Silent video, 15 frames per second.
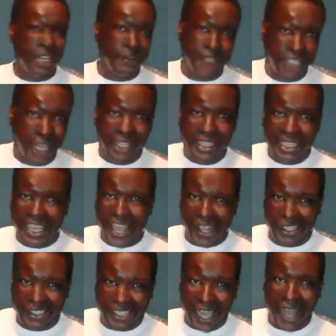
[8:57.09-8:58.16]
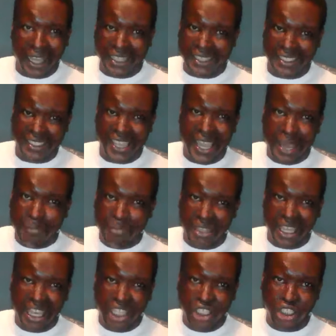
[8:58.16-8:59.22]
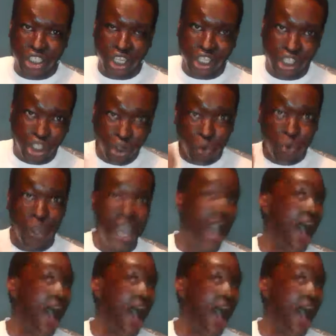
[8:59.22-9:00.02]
have done the exact same thing to you.